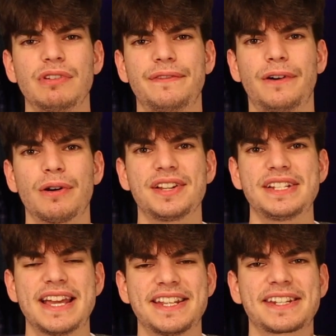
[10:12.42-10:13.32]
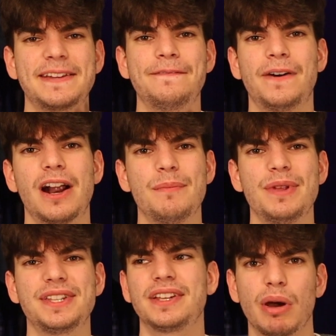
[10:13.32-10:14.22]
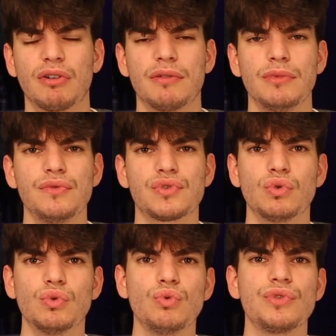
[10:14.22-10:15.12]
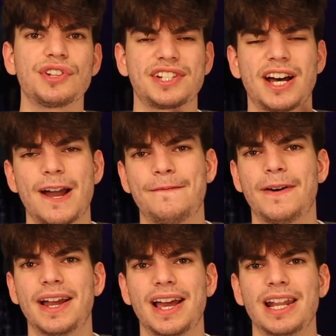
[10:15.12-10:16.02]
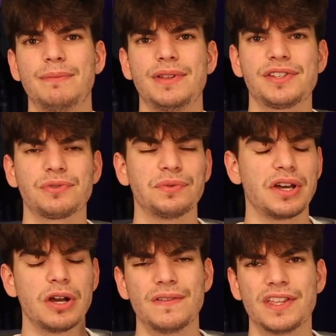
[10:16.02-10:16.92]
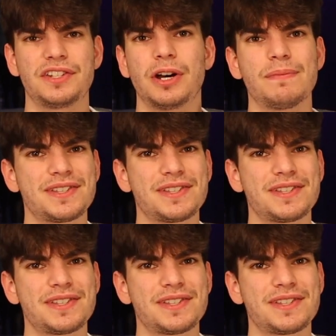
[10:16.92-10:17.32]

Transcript: with a forest-esque environment, but it removes all the sci-fi elements, all the over-the-top